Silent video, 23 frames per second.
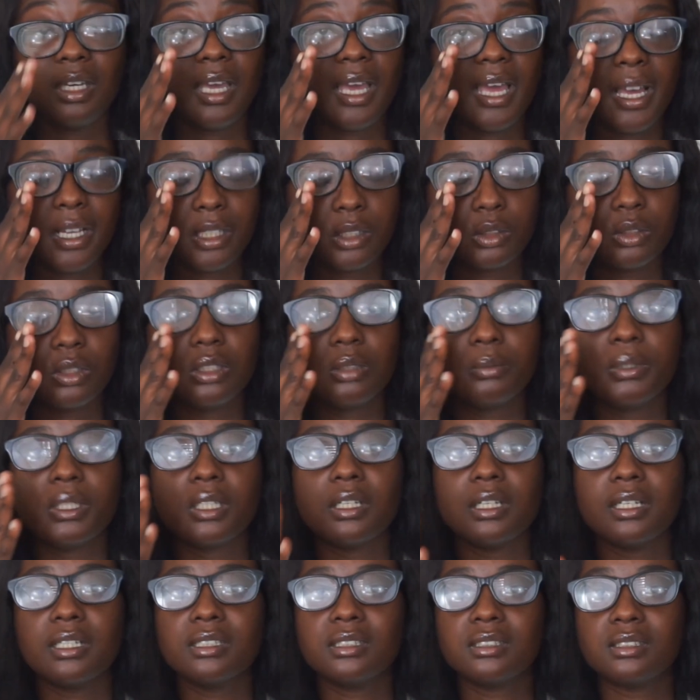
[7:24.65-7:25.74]
actually,
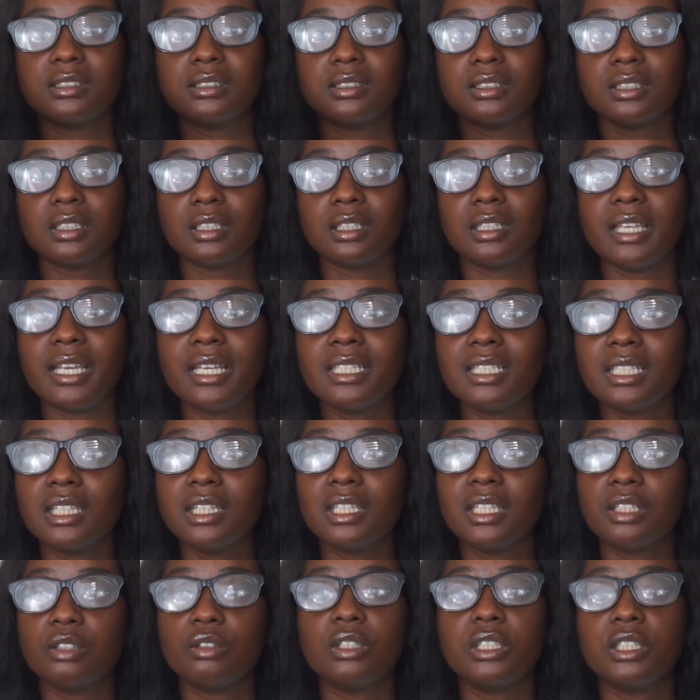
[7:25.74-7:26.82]
because the lady
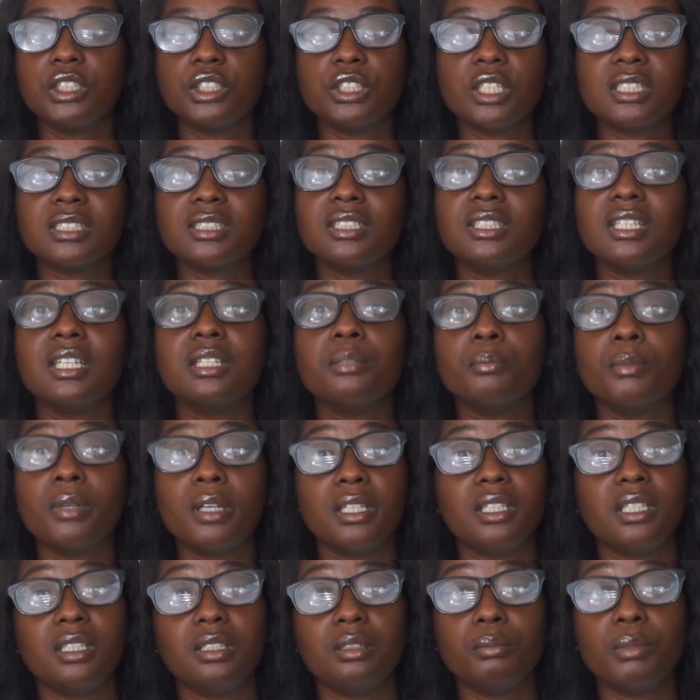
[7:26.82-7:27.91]
literally just needed money,